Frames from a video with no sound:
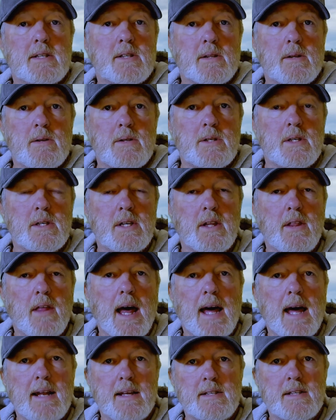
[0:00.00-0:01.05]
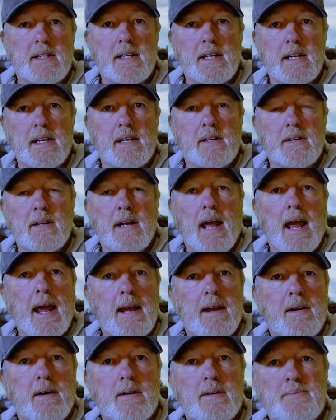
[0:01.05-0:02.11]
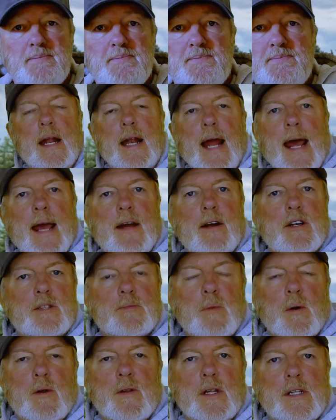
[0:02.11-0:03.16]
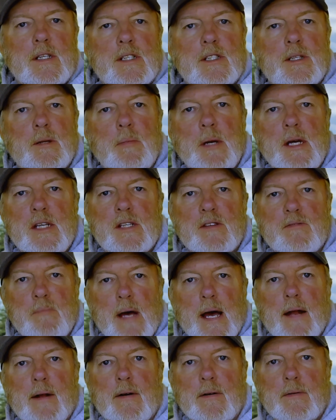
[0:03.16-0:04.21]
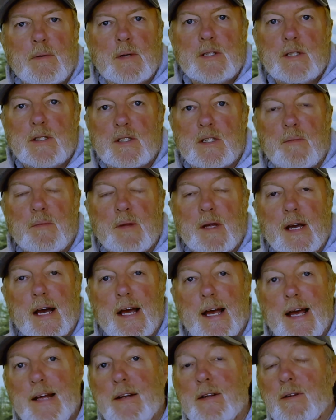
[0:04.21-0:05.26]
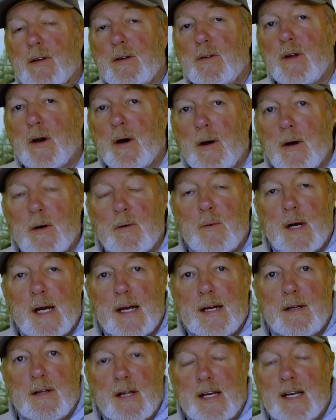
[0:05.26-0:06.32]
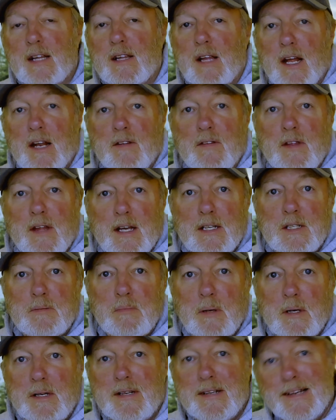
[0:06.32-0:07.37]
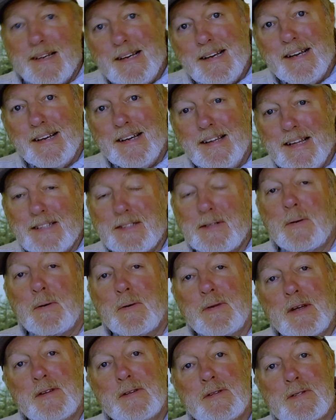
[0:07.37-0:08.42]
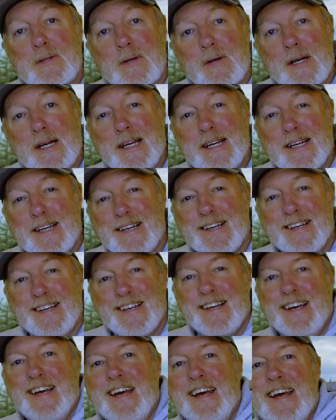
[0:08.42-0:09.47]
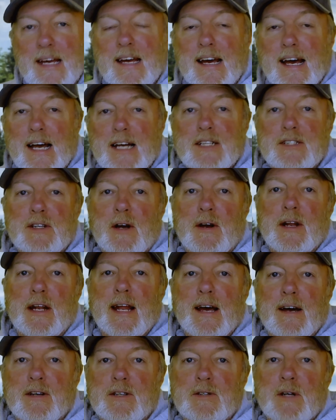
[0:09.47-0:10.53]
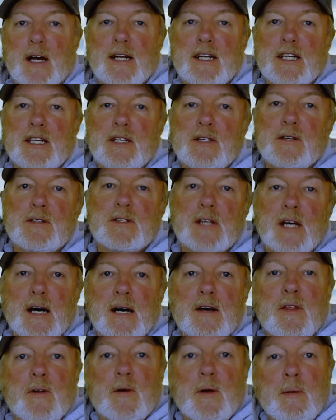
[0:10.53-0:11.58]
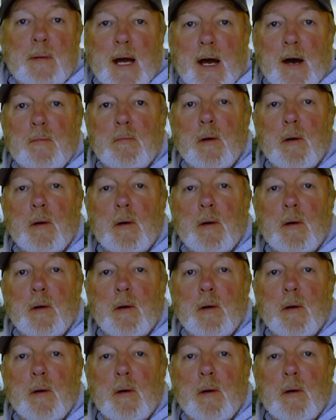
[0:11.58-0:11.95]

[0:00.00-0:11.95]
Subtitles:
solution to that is to get a good anchor. An anchor is more than just a piece of metal, which is something I had to learn the hard way, like a lot of things, but that's a whole nother story. I started out trying to use a 3-pound